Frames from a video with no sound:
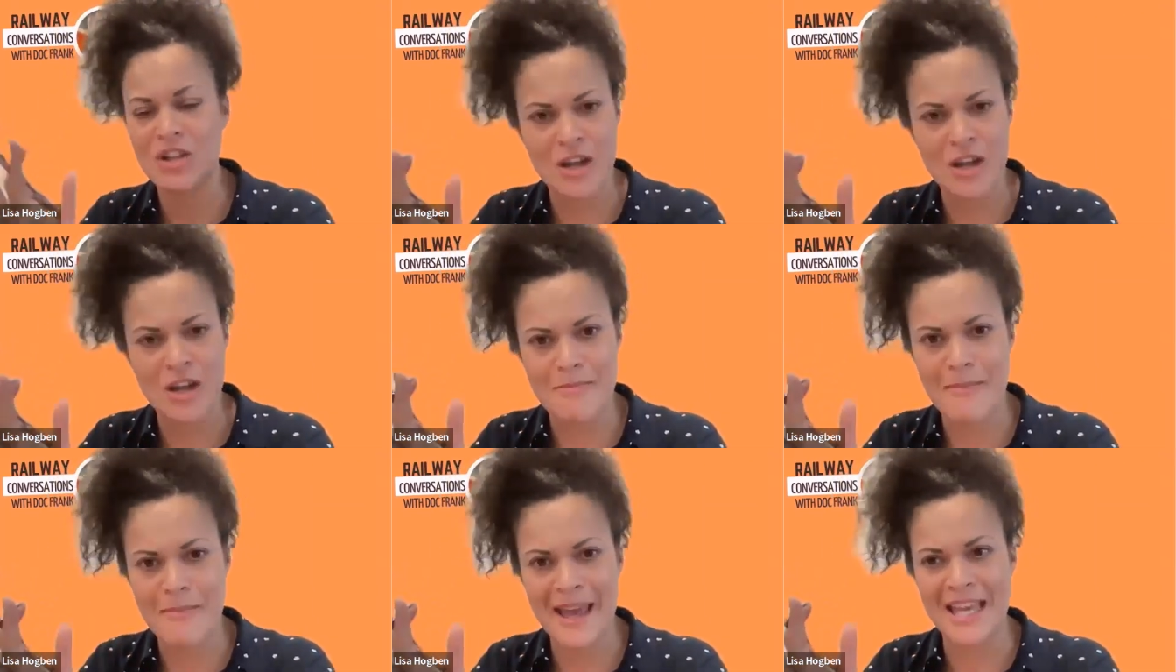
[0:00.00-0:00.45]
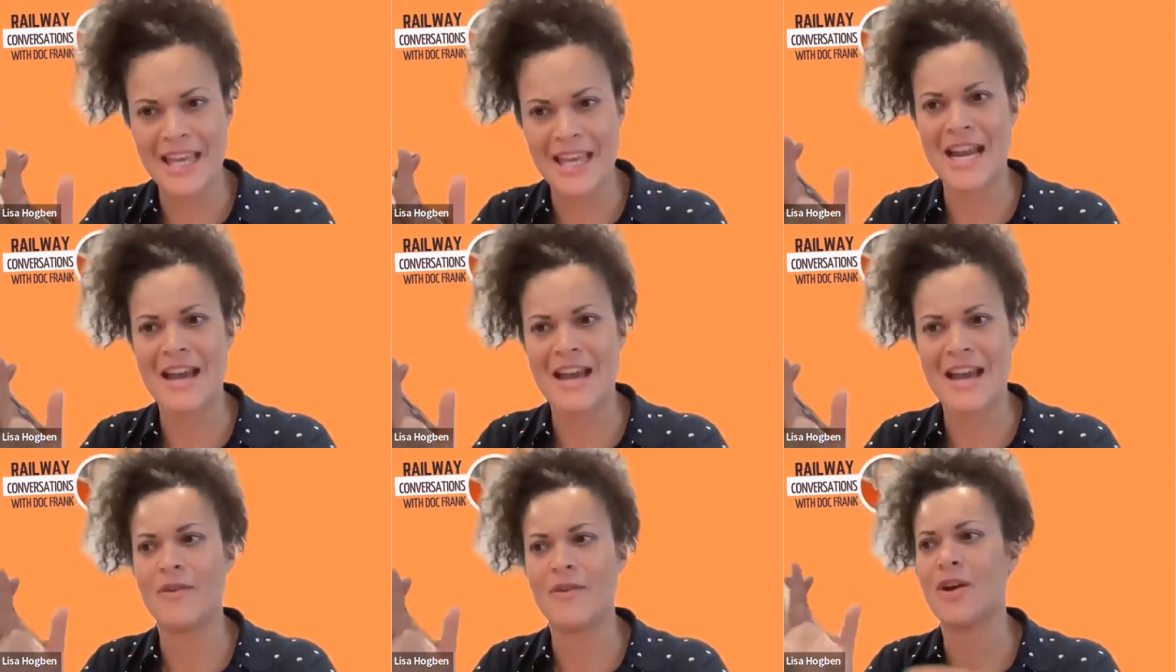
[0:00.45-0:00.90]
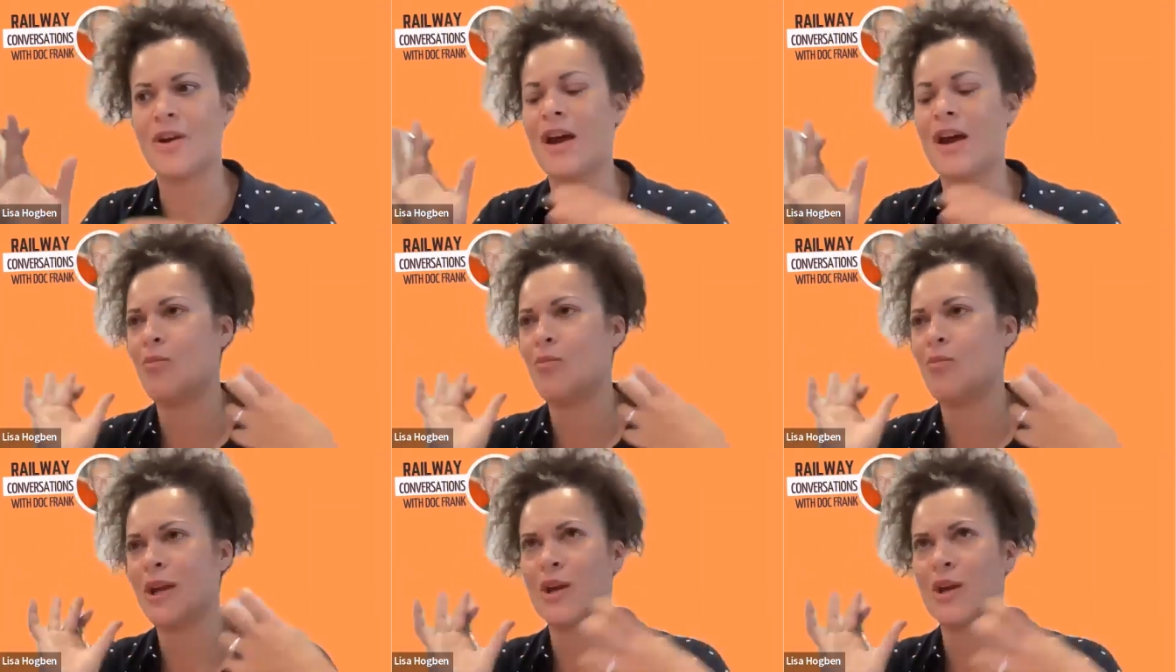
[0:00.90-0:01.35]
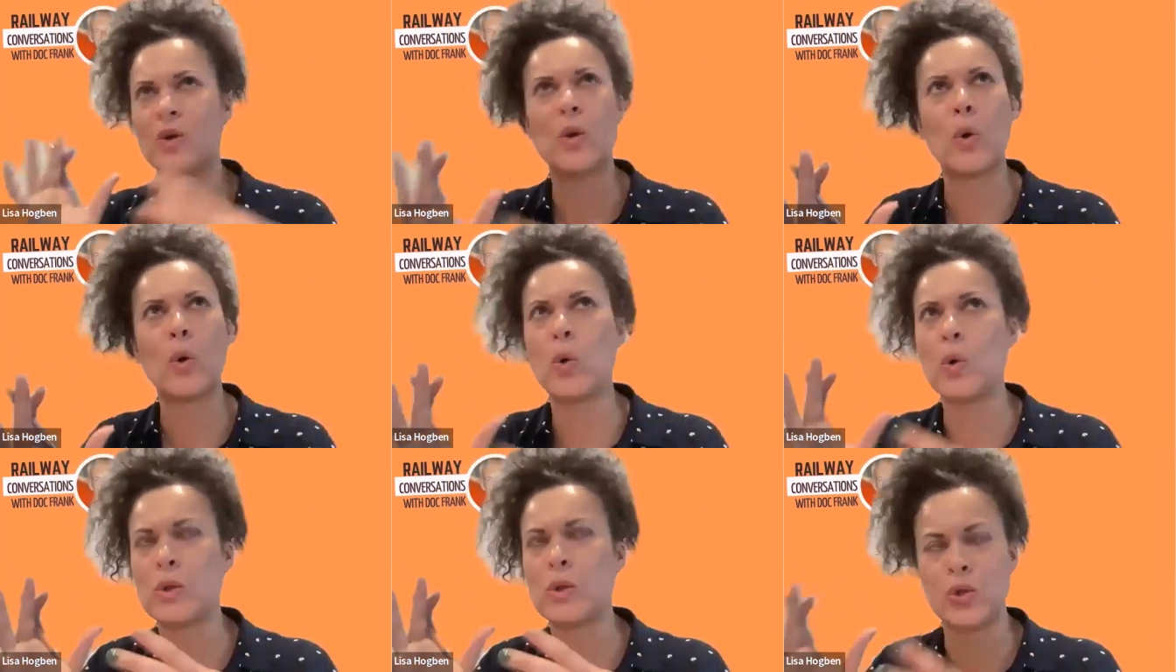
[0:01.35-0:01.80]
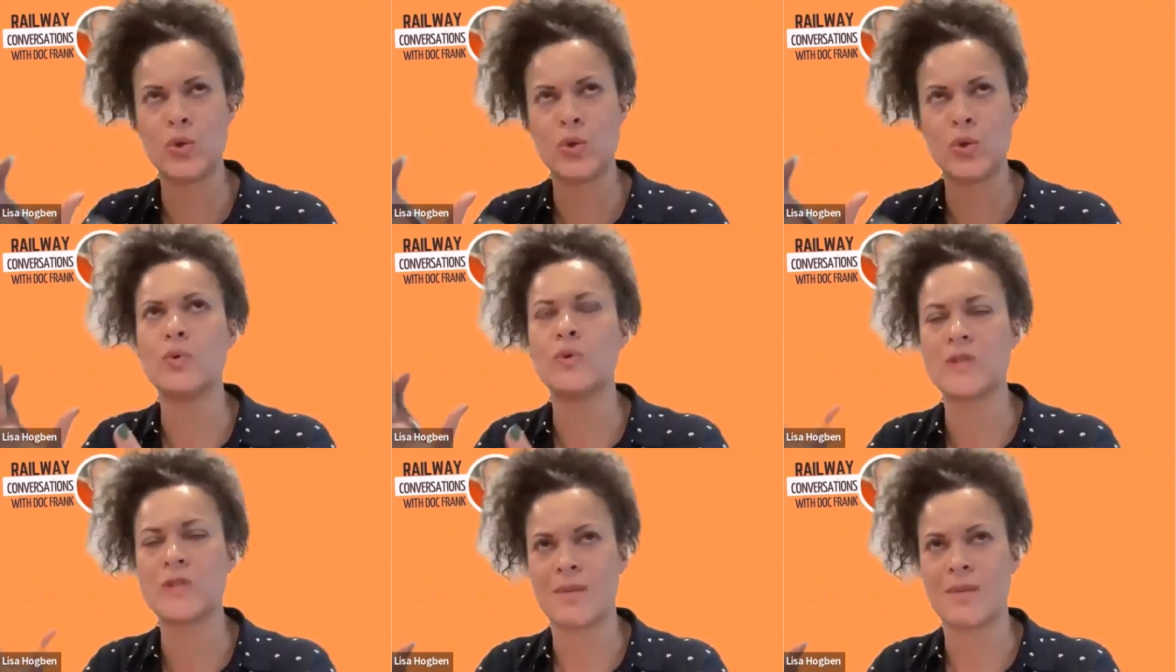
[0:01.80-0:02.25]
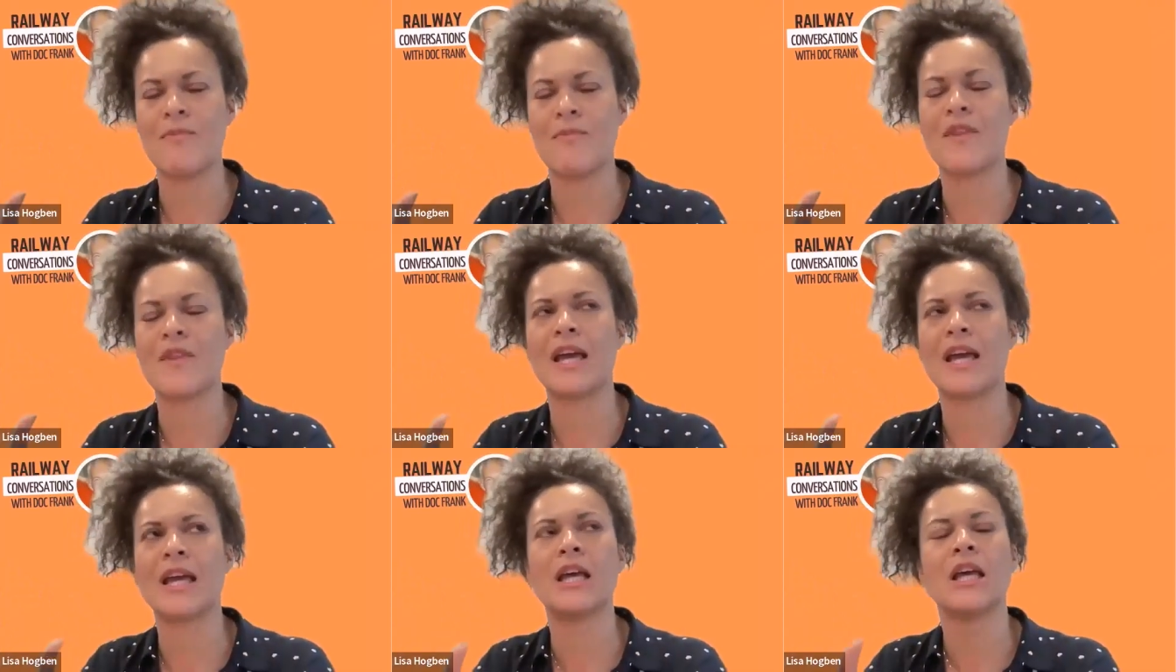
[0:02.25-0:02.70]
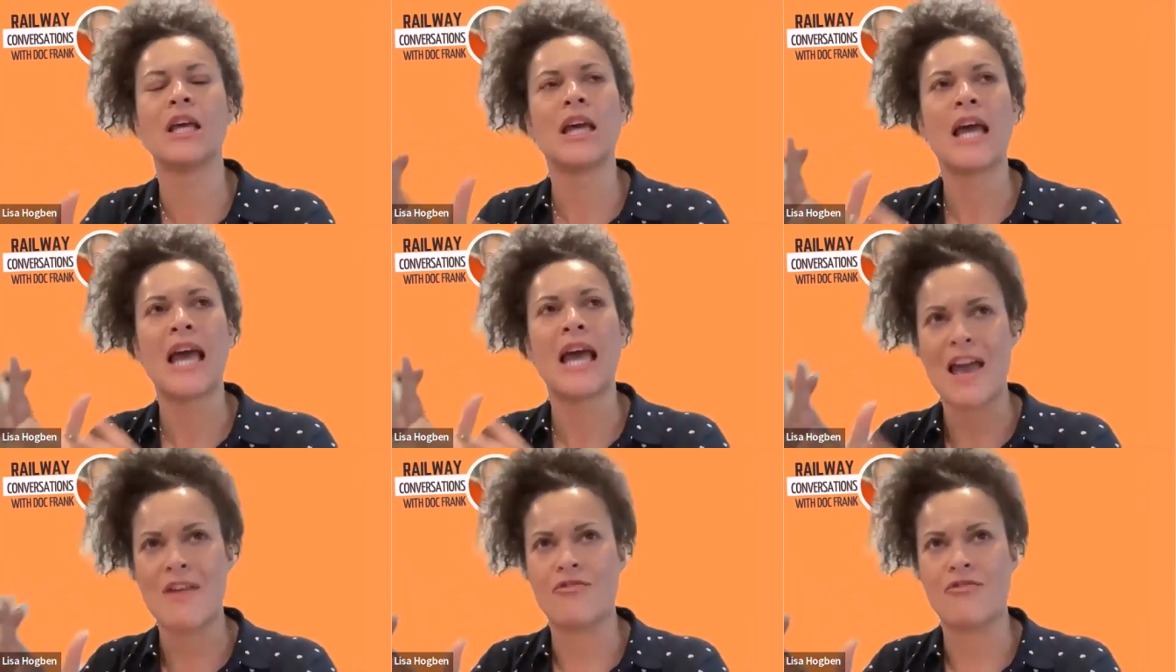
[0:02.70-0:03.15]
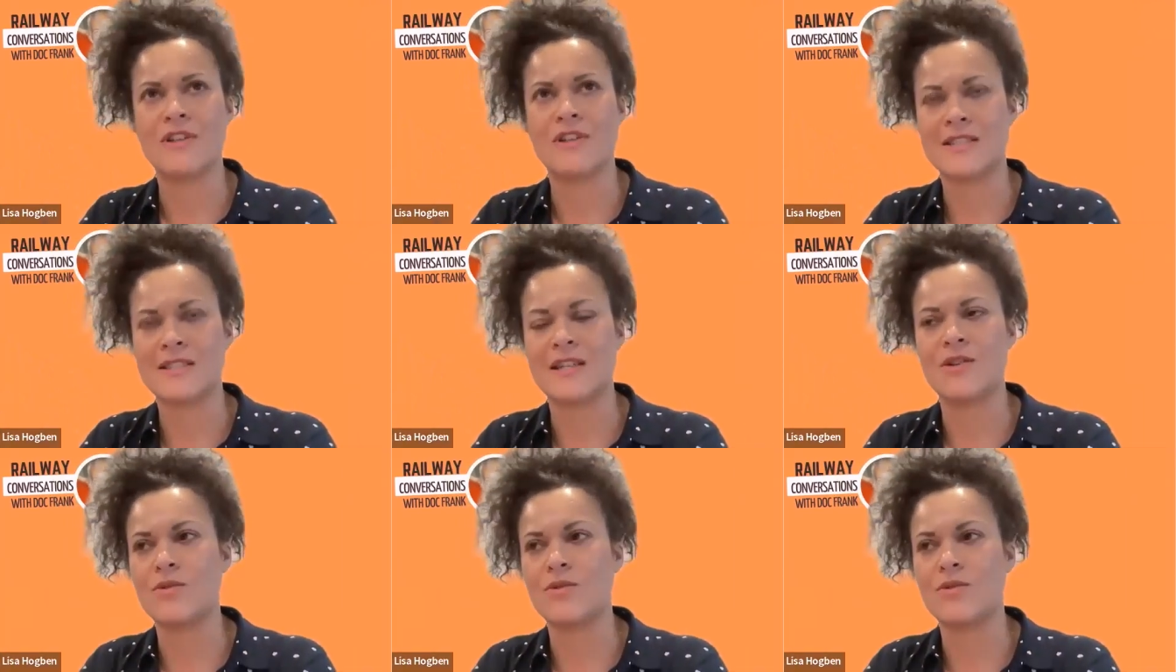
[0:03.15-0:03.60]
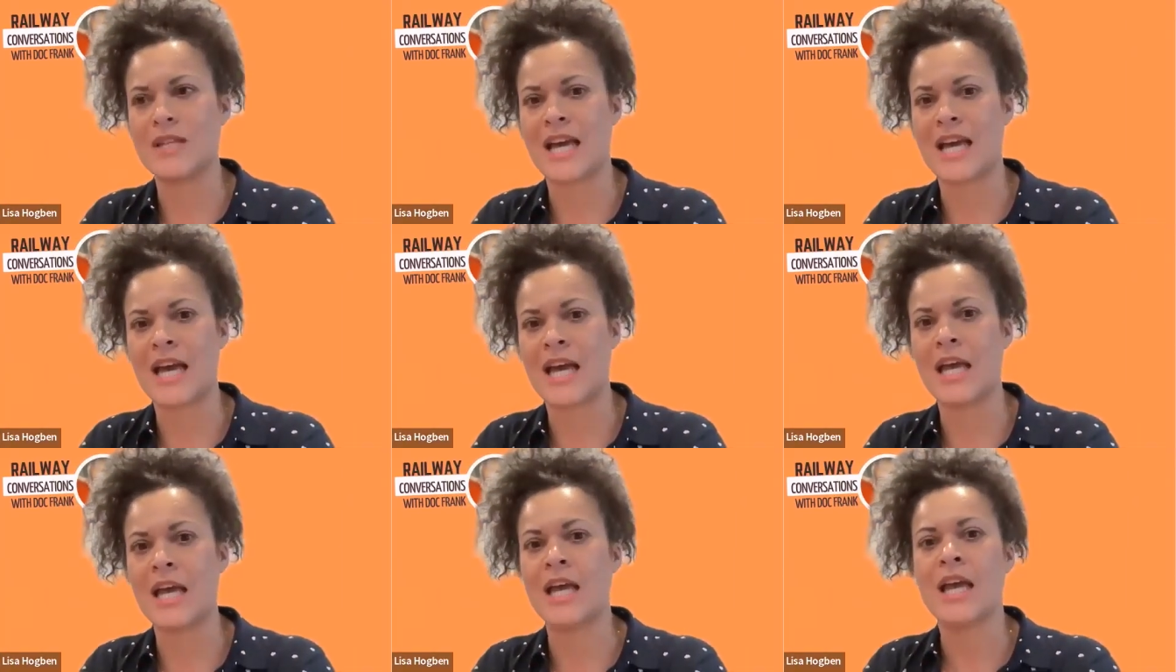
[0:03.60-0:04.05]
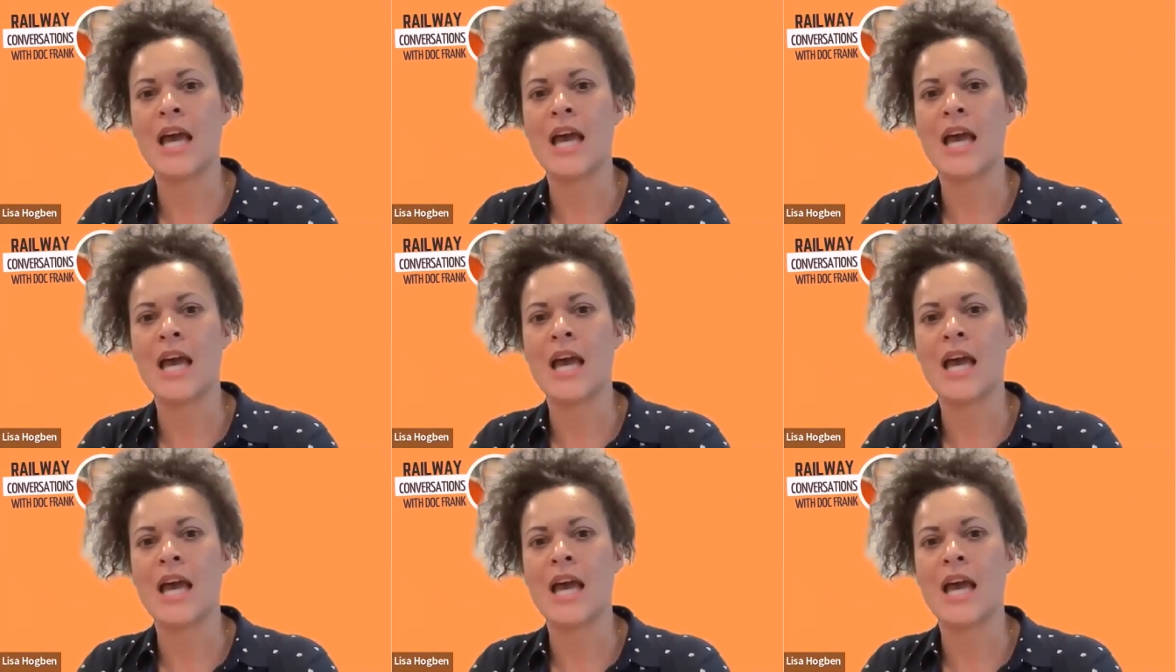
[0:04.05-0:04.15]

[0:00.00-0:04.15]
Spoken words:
you know, make an effort, and we can all do something every single day.